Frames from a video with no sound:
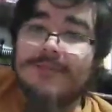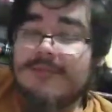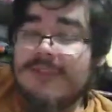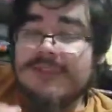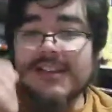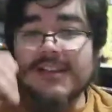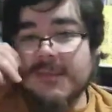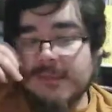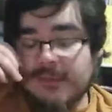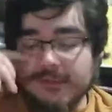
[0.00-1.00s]
Plus, that gives
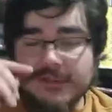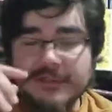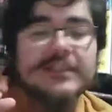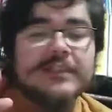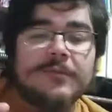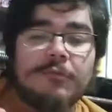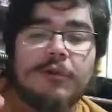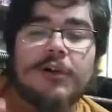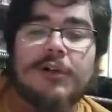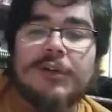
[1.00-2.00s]
me more of an incentive to
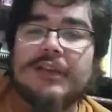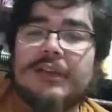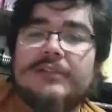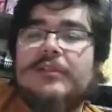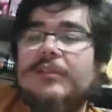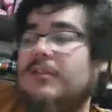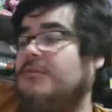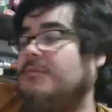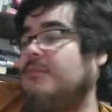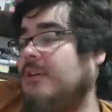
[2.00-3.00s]
work on things, get
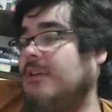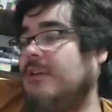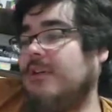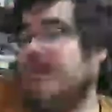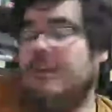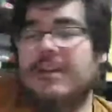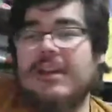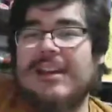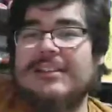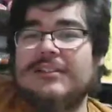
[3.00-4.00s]

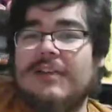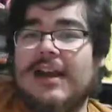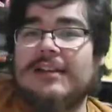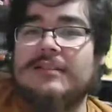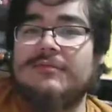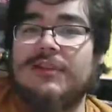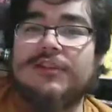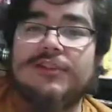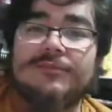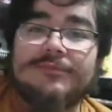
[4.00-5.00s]
not distracted as
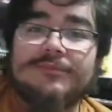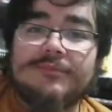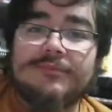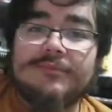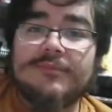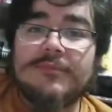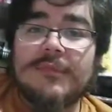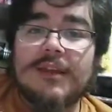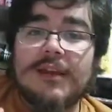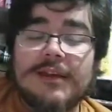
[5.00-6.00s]
much.
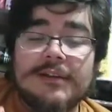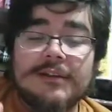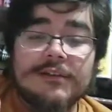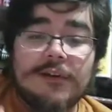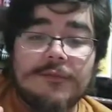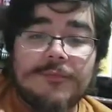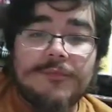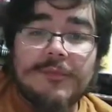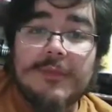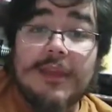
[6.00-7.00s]
So,
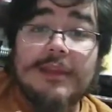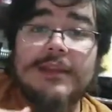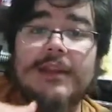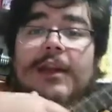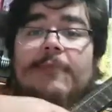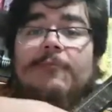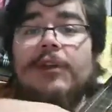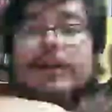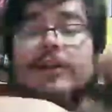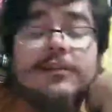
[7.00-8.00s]
today I'm
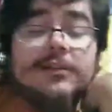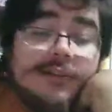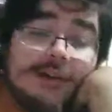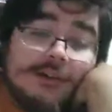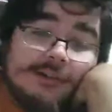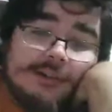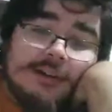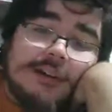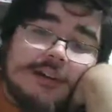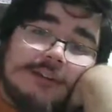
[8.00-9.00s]
working on a song,
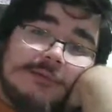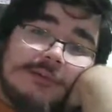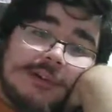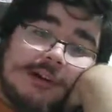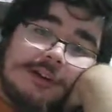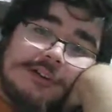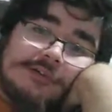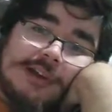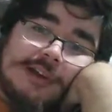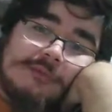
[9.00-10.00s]
doing an art
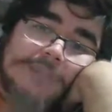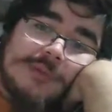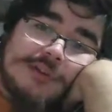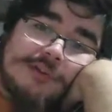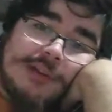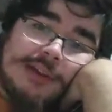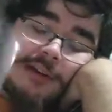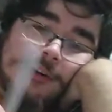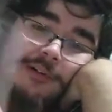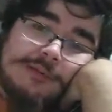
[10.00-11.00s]
trade where I'm going to be trading
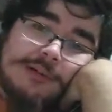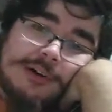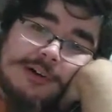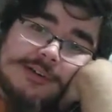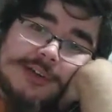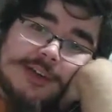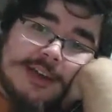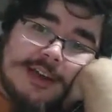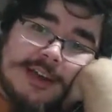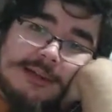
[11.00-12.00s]
art for art.
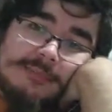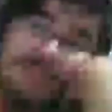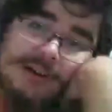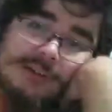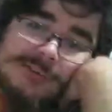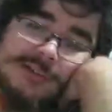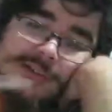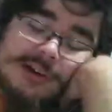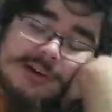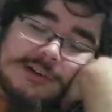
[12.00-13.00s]
And my art's going to be a
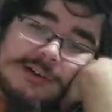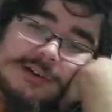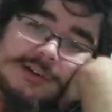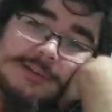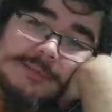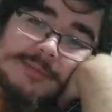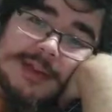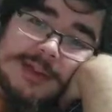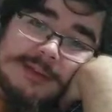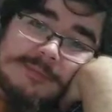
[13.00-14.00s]
song. I'm going to be
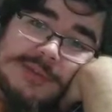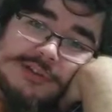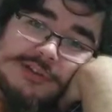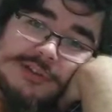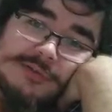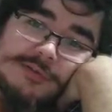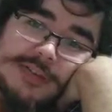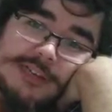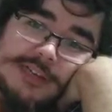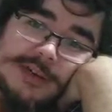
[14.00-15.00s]
getting a picture to use
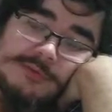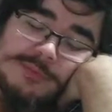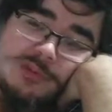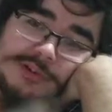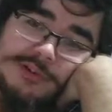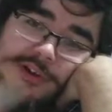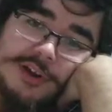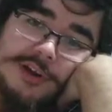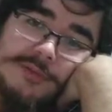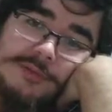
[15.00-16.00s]
as a cover picture
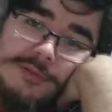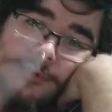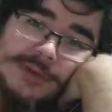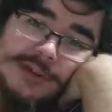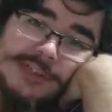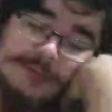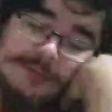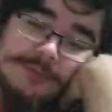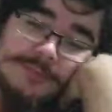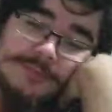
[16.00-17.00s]
for my
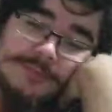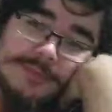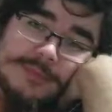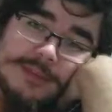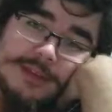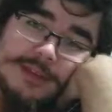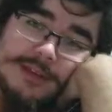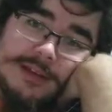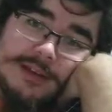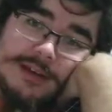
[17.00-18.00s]
channel.
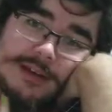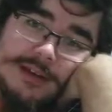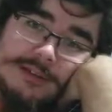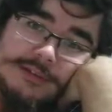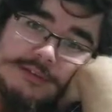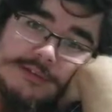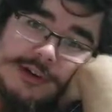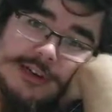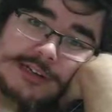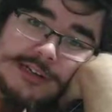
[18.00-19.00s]
There's no one
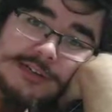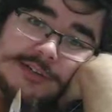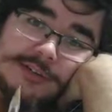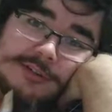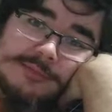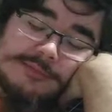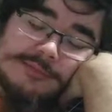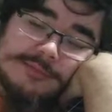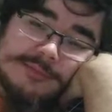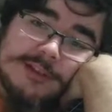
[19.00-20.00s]
watching, so
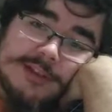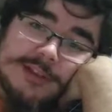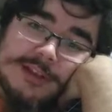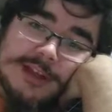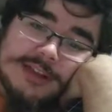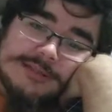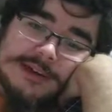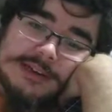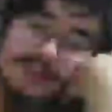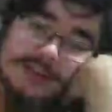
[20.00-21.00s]
that's
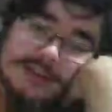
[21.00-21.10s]
fine.